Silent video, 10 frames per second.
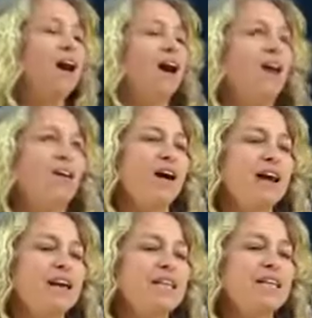All
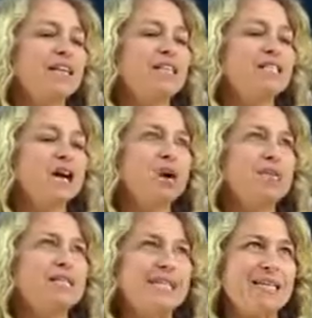right, so
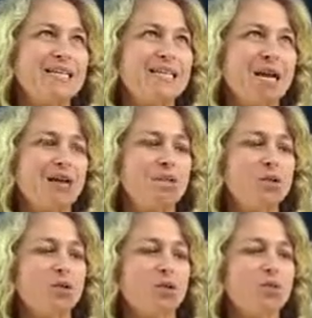6 times
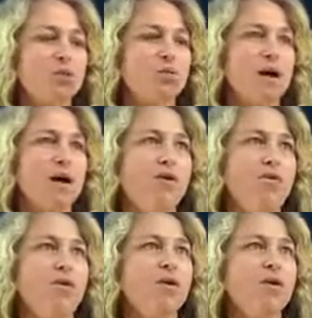2 is 12.